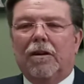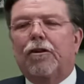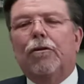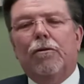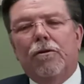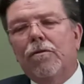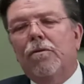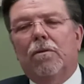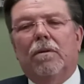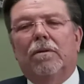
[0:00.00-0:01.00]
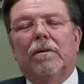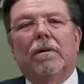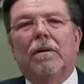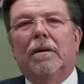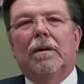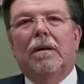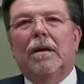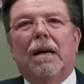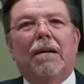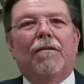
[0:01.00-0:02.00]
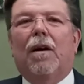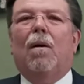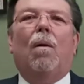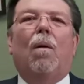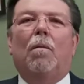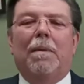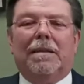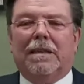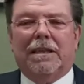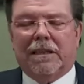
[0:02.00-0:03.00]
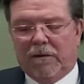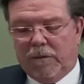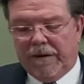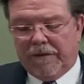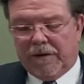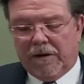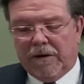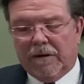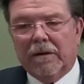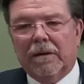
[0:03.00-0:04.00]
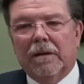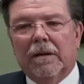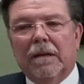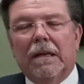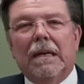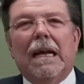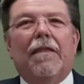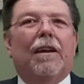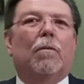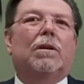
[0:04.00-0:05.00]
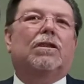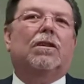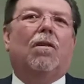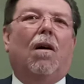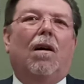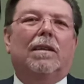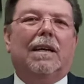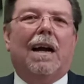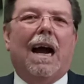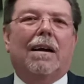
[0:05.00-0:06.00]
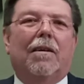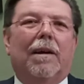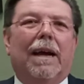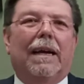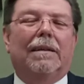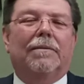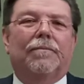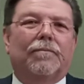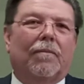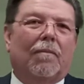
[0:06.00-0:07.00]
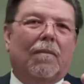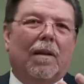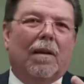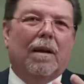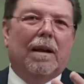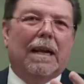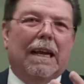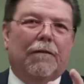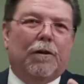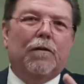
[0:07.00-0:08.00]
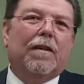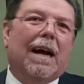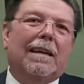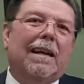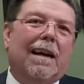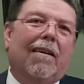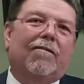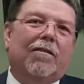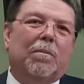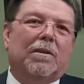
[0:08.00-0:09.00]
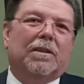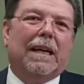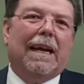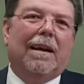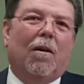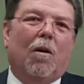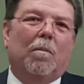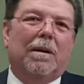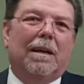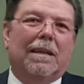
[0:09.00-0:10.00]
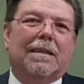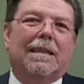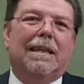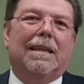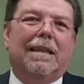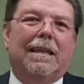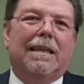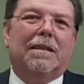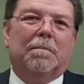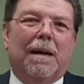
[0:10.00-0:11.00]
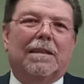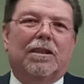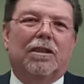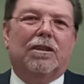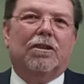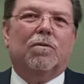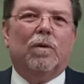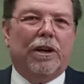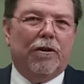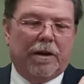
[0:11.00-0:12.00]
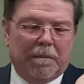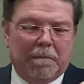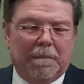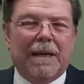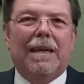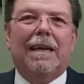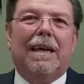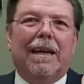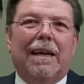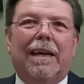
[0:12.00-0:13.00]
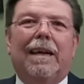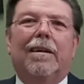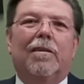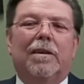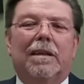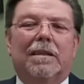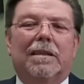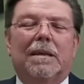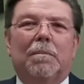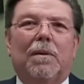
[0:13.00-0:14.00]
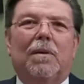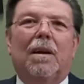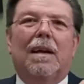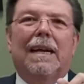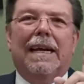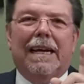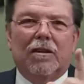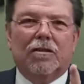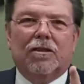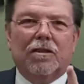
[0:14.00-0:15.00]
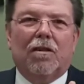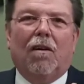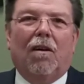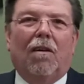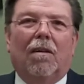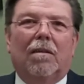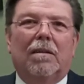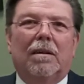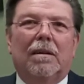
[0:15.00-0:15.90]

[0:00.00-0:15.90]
to you of the whole message that we've learned. There was the call to congregate. If you've gotten comfortable staying home and listening to these messages when you can be here and assemble, here's the call